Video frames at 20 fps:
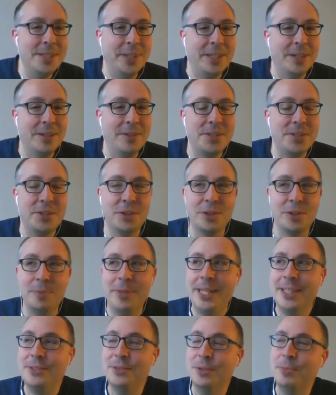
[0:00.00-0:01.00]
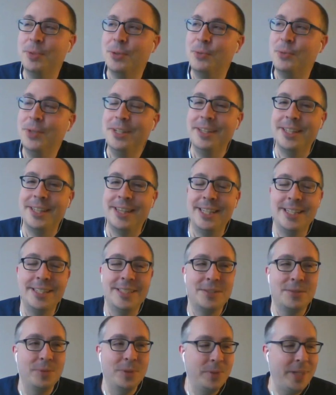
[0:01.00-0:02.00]
we could always circle back to it but one of the
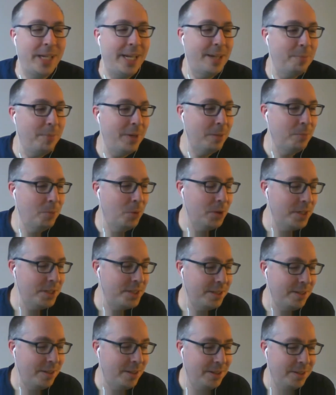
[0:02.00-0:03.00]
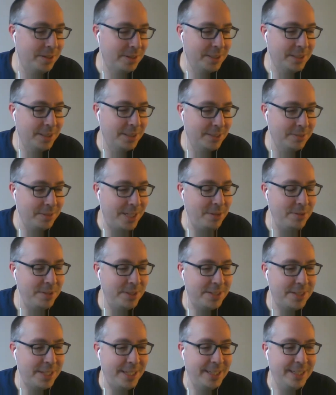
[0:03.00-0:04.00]
things that when we had mike morrison on earlier he
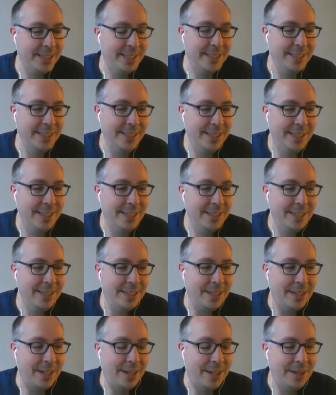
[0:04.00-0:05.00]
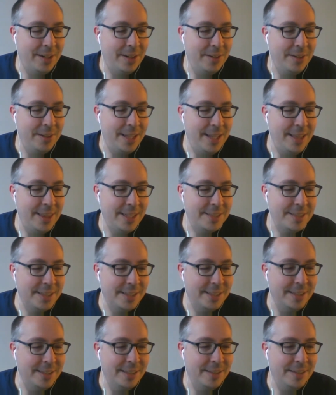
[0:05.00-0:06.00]
was saying that uh, he thinks
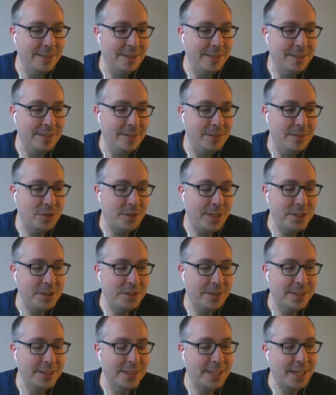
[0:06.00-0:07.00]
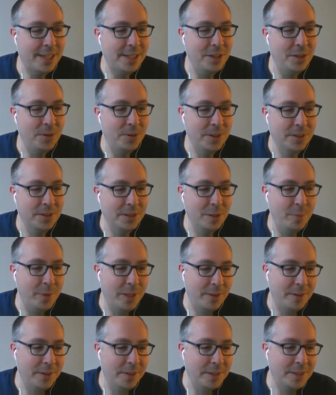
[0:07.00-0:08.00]
that trash talk is kind of going a little
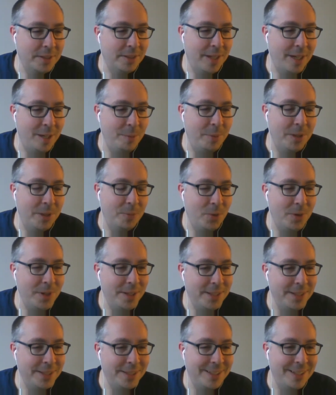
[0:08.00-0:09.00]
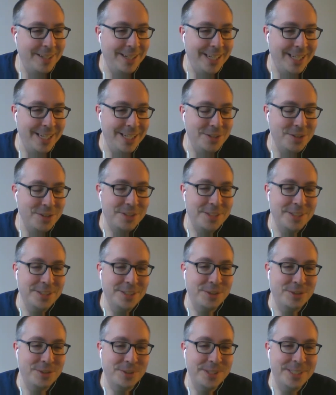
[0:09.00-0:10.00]
bit on the decline but one of the interesting
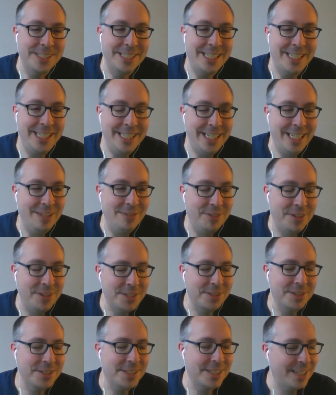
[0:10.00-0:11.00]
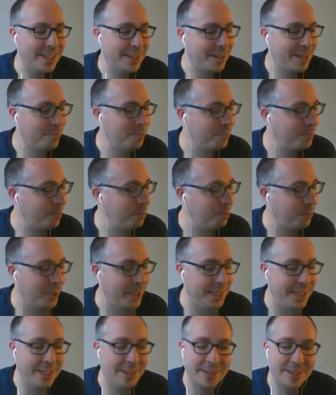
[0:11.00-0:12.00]
stories that he gave us was uh, i'm
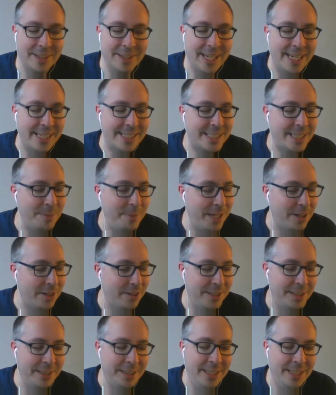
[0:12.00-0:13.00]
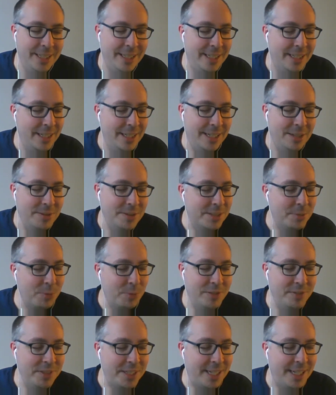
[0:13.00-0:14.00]
blanking on the last name aaron it was
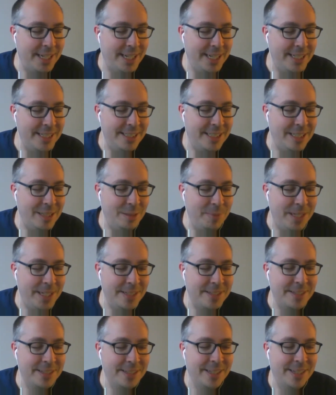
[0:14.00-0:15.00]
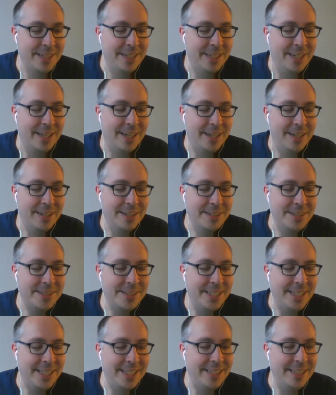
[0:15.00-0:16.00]
one of his canadian teammates uh,
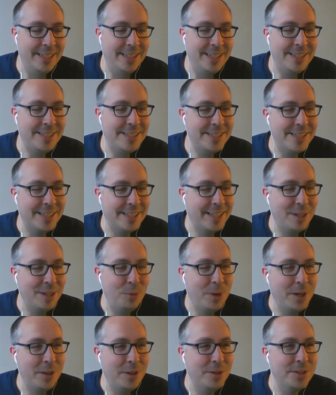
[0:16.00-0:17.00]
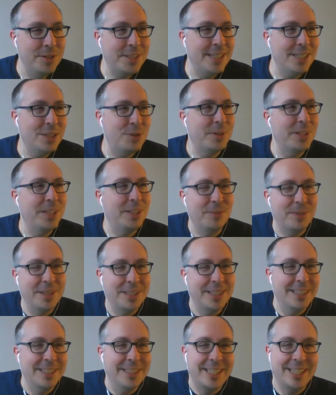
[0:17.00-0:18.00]
said this isn't like one of those things where you're
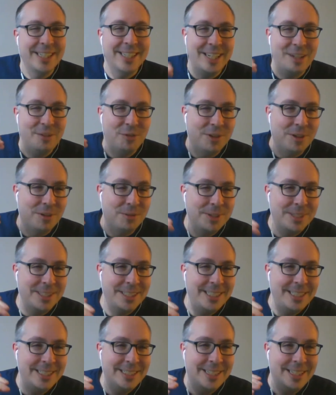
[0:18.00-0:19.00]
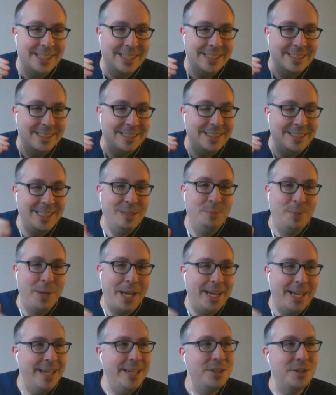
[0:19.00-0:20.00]
really looking like for a really deep
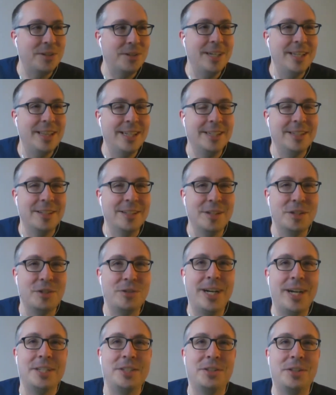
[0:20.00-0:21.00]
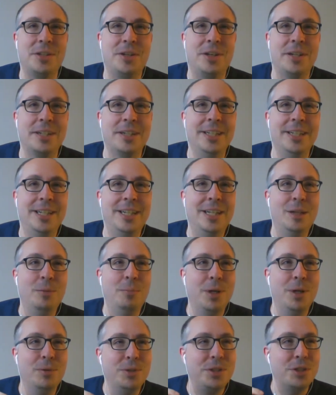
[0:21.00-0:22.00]
edge or anything to the trash talk,
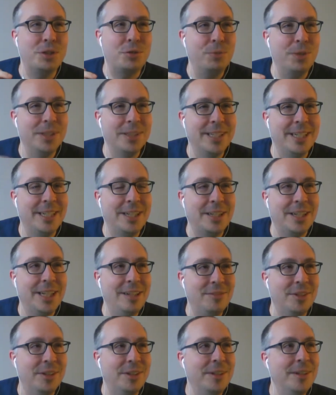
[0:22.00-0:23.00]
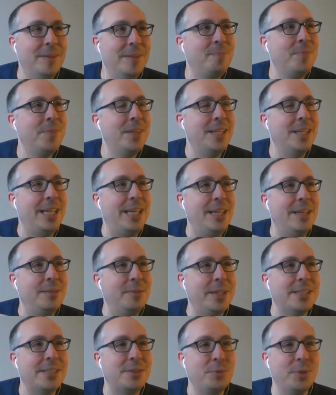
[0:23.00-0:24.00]
but it uh-huh. was just really clever. He I
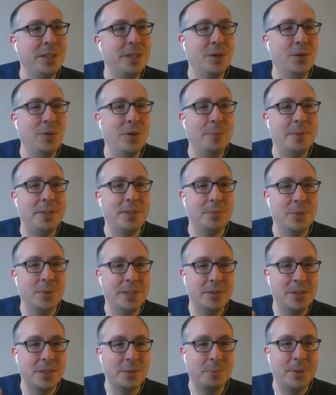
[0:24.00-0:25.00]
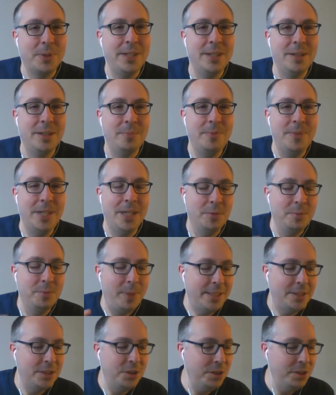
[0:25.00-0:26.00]
guess would go up to when there was a player, you know,
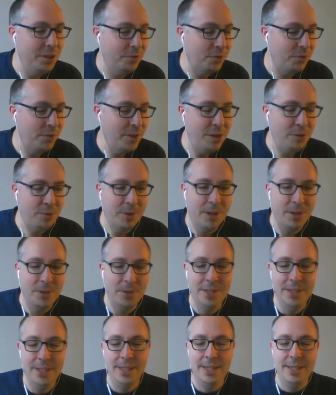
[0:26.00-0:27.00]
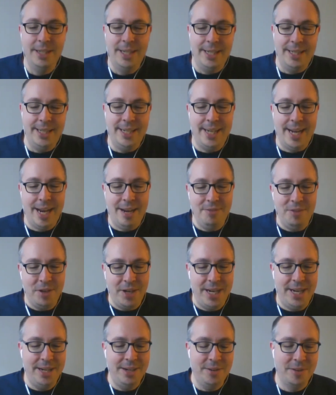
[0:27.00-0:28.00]
about to shoot a free throw, and they'd have their
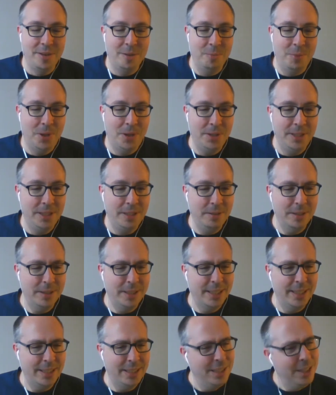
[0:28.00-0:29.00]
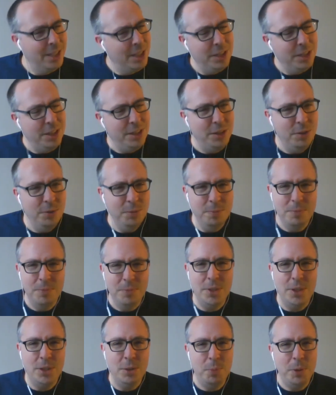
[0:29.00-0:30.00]
hand on the ball. He'd go like, "You
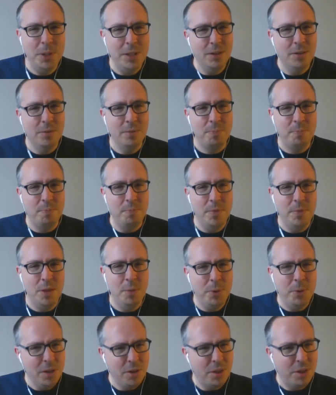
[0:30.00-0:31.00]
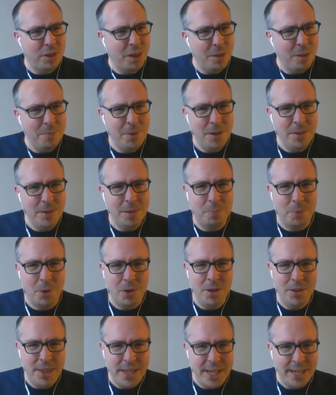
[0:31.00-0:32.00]
you put your you put your thumb on the
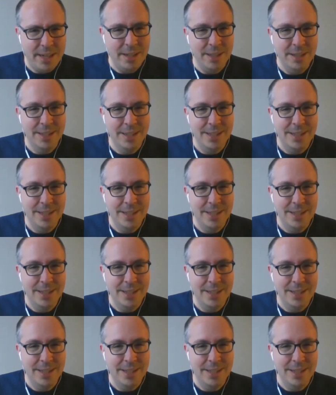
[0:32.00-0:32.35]
ball there. Uh,